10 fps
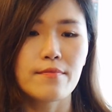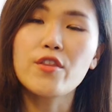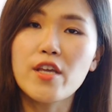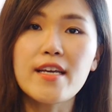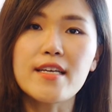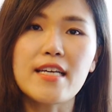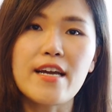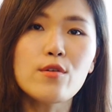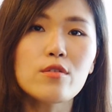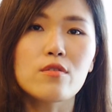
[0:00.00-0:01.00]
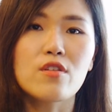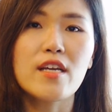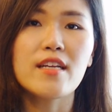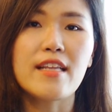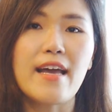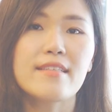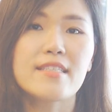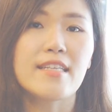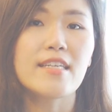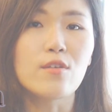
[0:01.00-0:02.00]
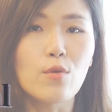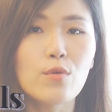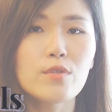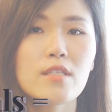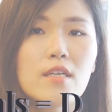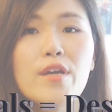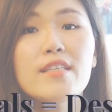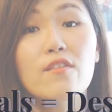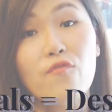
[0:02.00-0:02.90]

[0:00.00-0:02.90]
The thing is, I used to think that setting goals creates a